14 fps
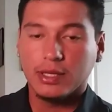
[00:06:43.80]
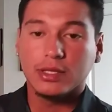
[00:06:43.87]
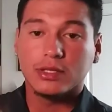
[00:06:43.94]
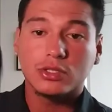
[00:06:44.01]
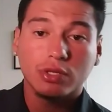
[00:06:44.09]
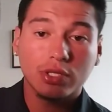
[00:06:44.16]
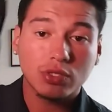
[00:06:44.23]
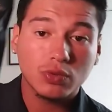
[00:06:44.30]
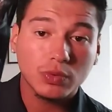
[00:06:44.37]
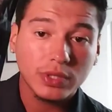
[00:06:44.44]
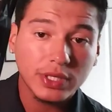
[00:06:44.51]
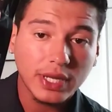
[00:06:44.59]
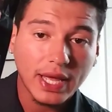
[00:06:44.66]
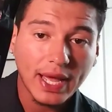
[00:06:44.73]
So this
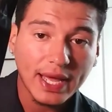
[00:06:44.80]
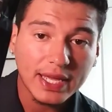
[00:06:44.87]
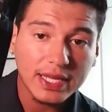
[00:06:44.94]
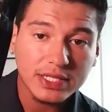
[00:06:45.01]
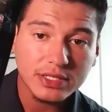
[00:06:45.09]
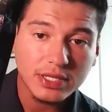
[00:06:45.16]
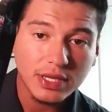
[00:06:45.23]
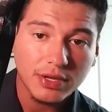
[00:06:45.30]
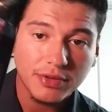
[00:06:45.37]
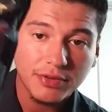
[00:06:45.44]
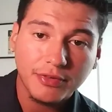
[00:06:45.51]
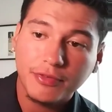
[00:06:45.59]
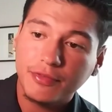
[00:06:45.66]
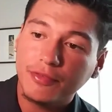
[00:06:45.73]
one has
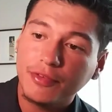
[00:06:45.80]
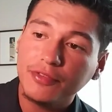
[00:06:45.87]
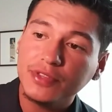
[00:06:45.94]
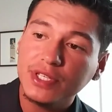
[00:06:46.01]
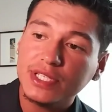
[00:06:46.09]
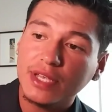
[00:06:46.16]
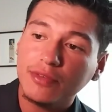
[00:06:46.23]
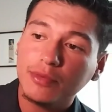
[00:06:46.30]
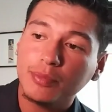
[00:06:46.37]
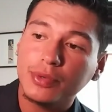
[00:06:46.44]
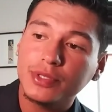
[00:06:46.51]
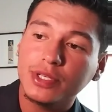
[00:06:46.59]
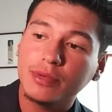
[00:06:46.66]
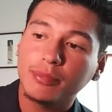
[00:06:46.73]

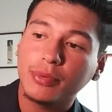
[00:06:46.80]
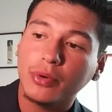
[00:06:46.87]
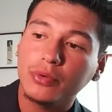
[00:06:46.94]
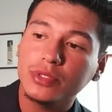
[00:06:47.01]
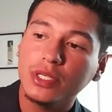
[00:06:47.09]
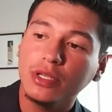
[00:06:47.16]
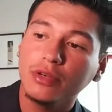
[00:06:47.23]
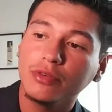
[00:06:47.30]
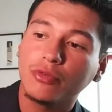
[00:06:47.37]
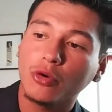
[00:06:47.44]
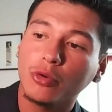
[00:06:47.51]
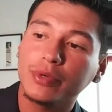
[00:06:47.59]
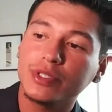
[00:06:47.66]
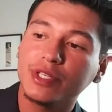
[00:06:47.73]
57% protein,
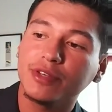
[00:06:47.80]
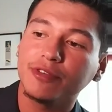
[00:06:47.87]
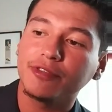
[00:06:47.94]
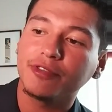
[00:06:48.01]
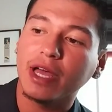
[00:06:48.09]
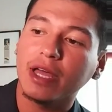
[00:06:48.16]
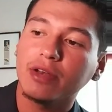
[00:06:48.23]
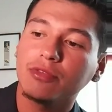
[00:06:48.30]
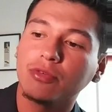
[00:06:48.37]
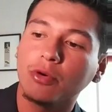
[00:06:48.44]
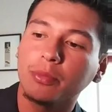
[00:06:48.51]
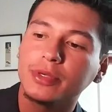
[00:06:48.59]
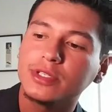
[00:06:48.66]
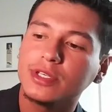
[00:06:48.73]
4% fat,
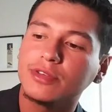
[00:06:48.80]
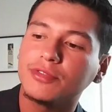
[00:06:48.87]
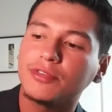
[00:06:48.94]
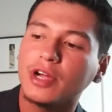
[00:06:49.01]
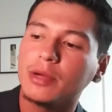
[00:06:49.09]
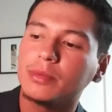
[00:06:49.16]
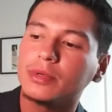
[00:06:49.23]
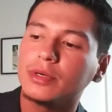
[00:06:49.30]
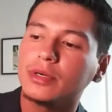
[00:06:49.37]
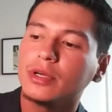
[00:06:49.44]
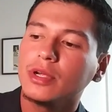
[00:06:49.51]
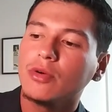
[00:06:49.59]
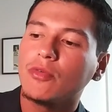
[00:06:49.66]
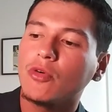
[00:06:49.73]
4%
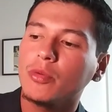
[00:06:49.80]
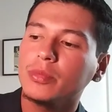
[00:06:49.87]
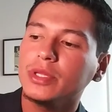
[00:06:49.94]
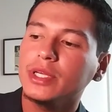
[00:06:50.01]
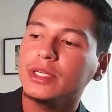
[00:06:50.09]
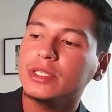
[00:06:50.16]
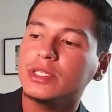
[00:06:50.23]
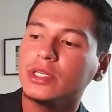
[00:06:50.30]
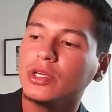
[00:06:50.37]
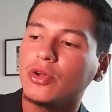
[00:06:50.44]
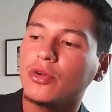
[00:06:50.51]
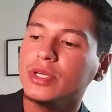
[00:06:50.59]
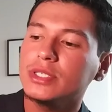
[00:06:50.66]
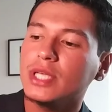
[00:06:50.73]
fiber, formulated to
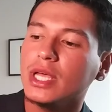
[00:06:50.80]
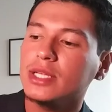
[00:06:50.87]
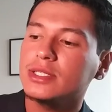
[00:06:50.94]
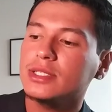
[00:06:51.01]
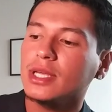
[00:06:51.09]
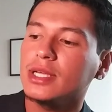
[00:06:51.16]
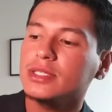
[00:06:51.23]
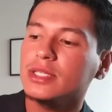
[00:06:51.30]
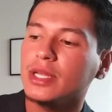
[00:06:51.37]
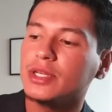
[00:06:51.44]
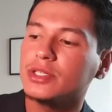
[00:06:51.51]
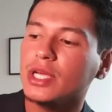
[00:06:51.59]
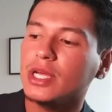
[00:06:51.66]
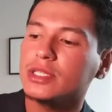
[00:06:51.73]
increase head size and
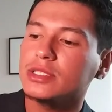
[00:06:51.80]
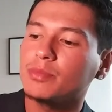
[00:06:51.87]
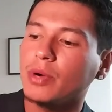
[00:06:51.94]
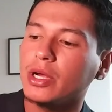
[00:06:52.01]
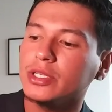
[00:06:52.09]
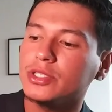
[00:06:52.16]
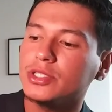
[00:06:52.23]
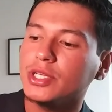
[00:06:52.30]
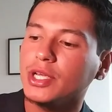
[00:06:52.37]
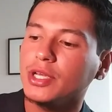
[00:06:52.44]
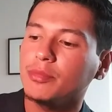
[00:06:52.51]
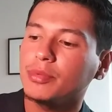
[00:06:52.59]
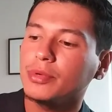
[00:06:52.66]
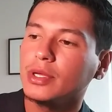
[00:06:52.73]
enhance body
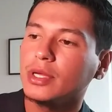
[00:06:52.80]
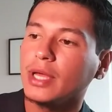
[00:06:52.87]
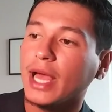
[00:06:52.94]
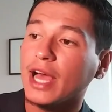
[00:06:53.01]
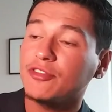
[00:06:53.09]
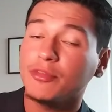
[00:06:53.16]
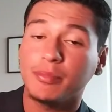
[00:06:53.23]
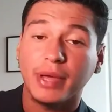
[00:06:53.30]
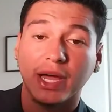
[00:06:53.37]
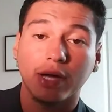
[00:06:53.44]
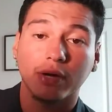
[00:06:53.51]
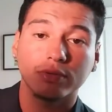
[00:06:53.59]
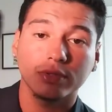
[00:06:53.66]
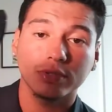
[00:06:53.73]
shape, half a
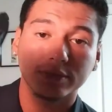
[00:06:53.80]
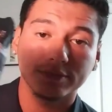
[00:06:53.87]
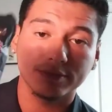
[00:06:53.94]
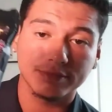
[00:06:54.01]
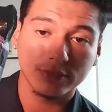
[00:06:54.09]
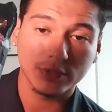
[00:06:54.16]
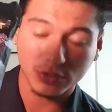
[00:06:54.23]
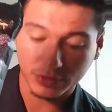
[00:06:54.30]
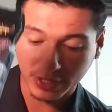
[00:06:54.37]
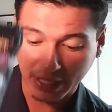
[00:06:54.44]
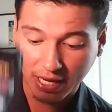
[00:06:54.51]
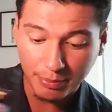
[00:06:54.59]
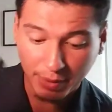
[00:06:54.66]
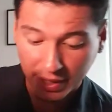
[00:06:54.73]
pound. So
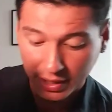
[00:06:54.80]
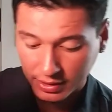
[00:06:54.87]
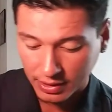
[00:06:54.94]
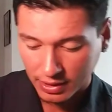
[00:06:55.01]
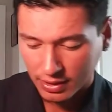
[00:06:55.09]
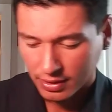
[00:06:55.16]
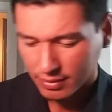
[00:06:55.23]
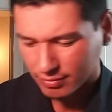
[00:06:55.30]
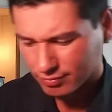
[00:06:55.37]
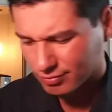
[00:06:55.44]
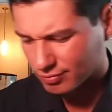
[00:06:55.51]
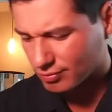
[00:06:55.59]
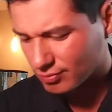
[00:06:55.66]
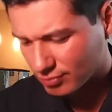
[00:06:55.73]
yeah, I paid,
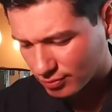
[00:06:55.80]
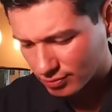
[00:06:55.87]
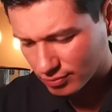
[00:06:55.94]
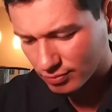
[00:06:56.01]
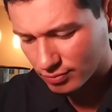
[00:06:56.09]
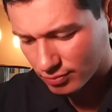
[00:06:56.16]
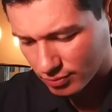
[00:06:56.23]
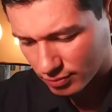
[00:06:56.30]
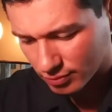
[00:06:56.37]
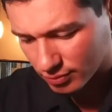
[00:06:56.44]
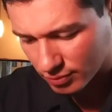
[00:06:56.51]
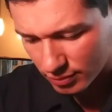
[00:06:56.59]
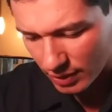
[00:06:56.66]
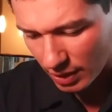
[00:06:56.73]

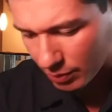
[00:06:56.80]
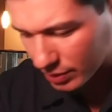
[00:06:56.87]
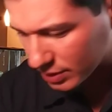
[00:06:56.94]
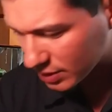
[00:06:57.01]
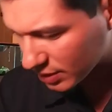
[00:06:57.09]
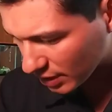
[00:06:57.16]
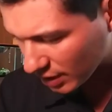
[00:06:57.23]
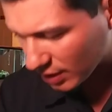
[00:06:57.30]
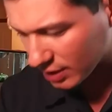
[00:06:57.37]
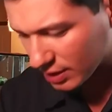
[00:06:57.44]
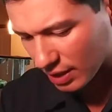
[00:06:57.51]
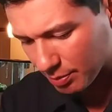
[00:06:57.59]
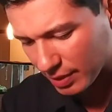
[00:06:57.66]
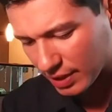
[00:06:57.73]
mm, I would say, I
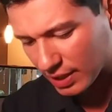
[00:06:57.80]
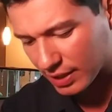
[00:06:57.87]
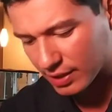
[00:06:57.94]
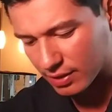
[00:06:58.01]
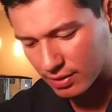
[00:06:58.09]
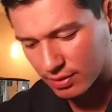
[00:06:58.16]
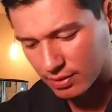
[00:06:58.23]
think I paid like